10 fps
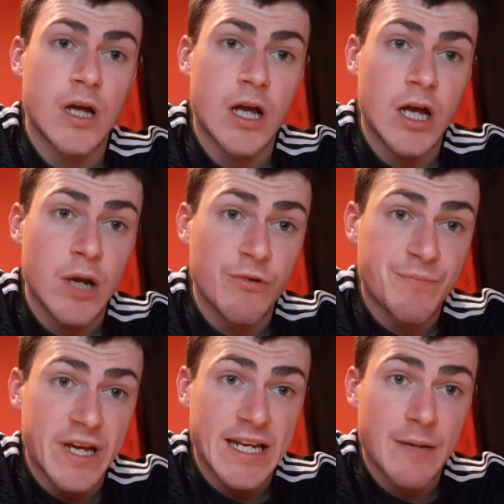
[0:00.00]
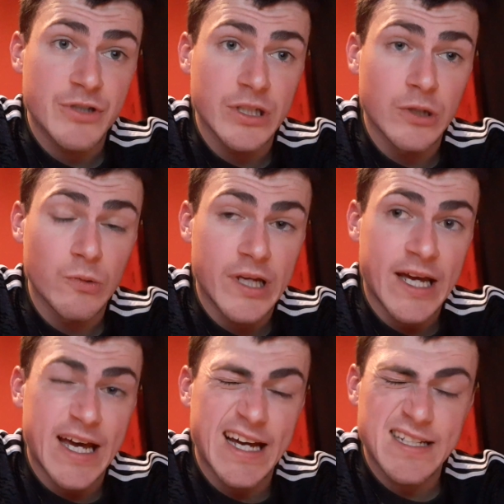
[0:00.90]
We've been
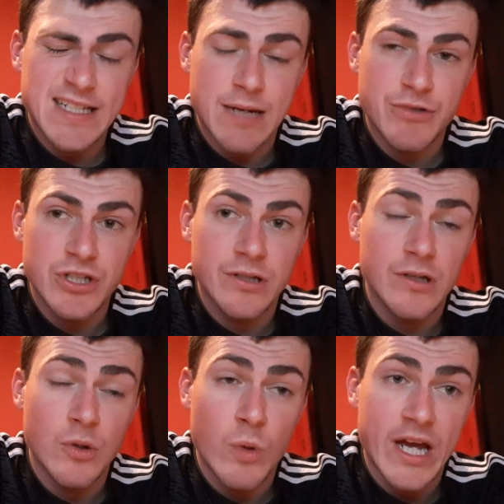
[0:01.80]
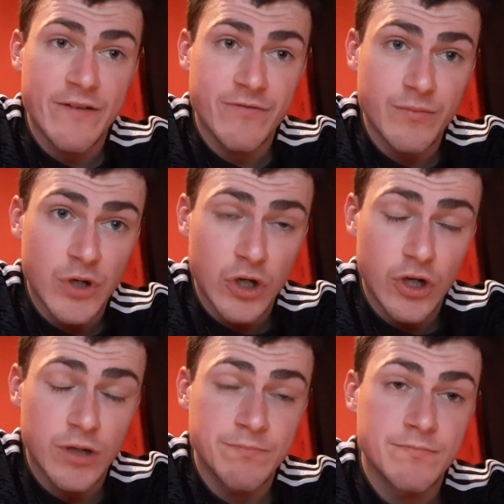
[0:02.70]
absolutely exceptional away from
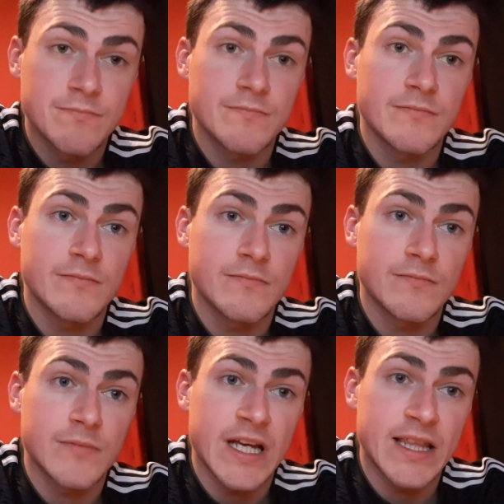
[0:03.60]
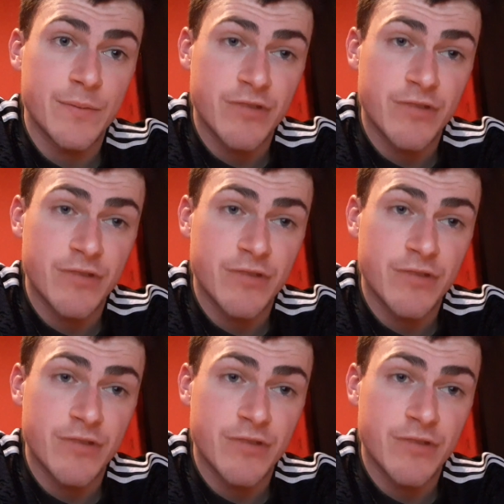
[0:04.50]
home in the